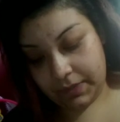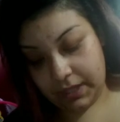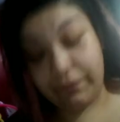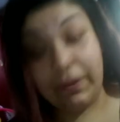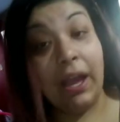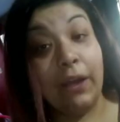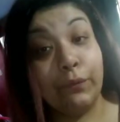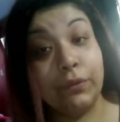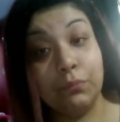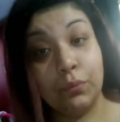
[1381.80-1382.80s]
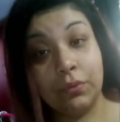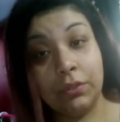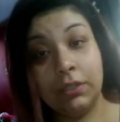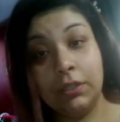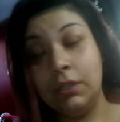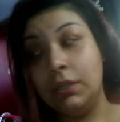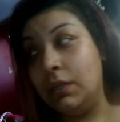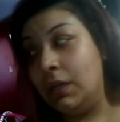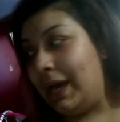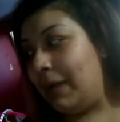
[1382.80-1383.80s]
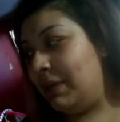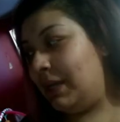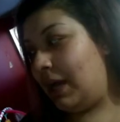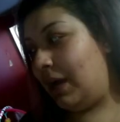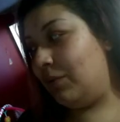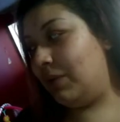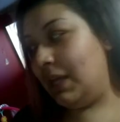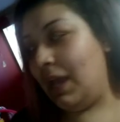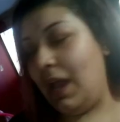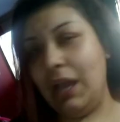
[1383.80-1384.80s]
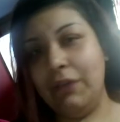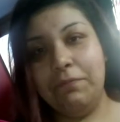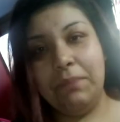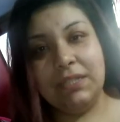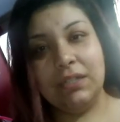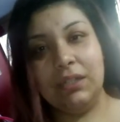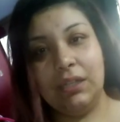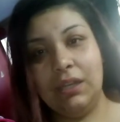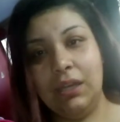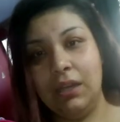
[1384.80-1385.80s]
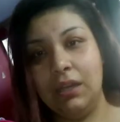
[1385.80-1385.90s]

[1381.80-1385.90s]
If I have one more, I mean, I already have basically